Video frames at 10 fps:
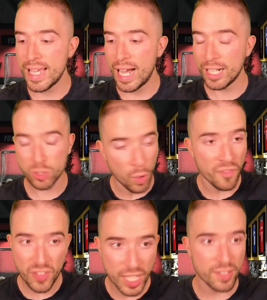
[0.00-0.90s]
I don't
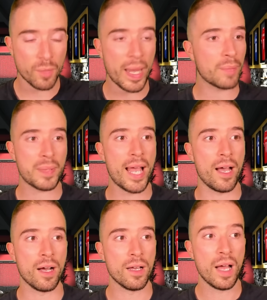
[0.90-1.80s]
think he's a bad
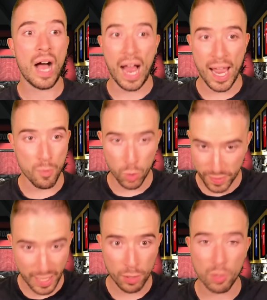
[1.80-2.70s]
player. I would
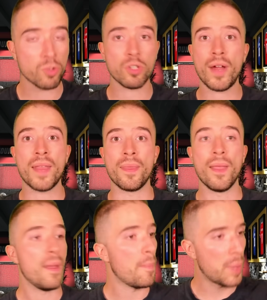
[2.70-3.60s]
take John Duran.
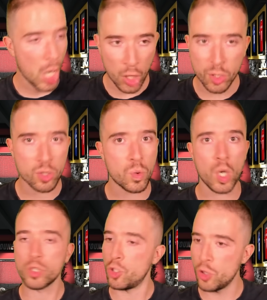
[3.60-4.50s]
Part of the
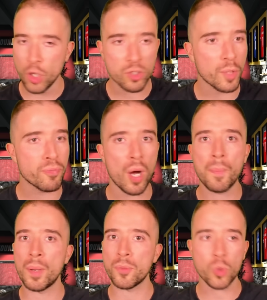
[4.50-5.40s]
squad, not a
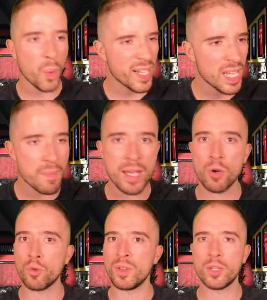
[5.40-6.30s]
problem. 20
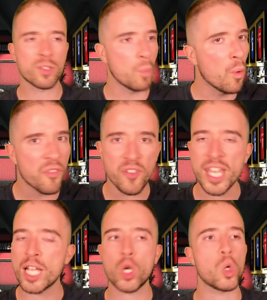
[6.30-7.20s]
mil, small
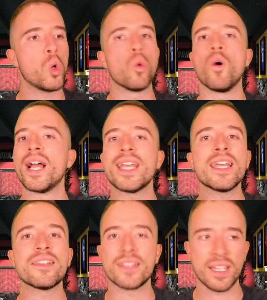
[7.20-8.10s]
fee, cool,
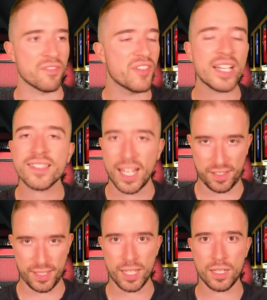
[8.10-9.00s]
easy,
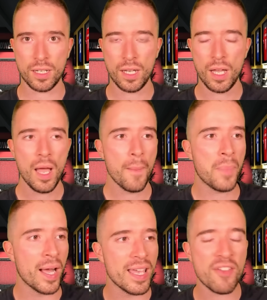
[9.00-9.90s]
fantastic.
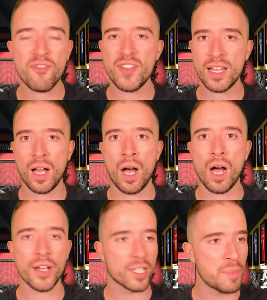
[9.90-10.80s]
But if Villa
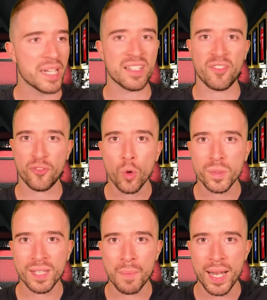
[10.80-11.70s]
are expecting
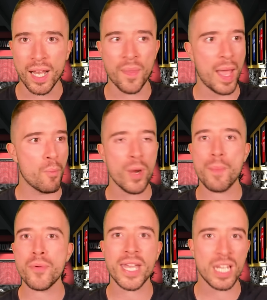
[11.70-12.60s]
40 million and we're
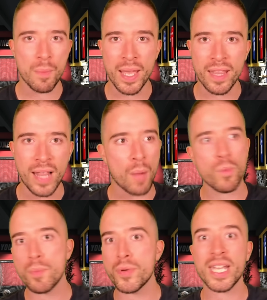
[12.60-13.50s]
bringing him in and
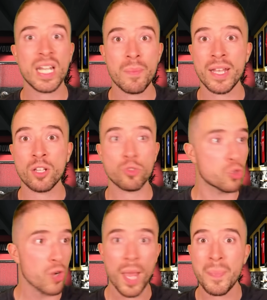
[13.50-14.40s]
we're bringing him in to
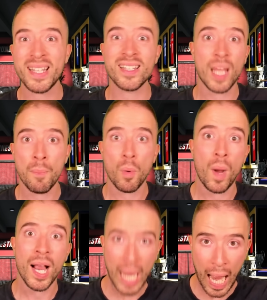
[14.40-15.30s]
try and be the number
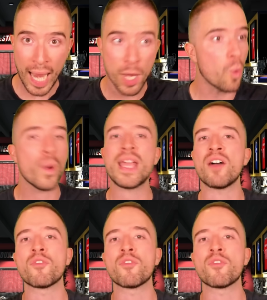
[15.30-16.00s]
one guy, we have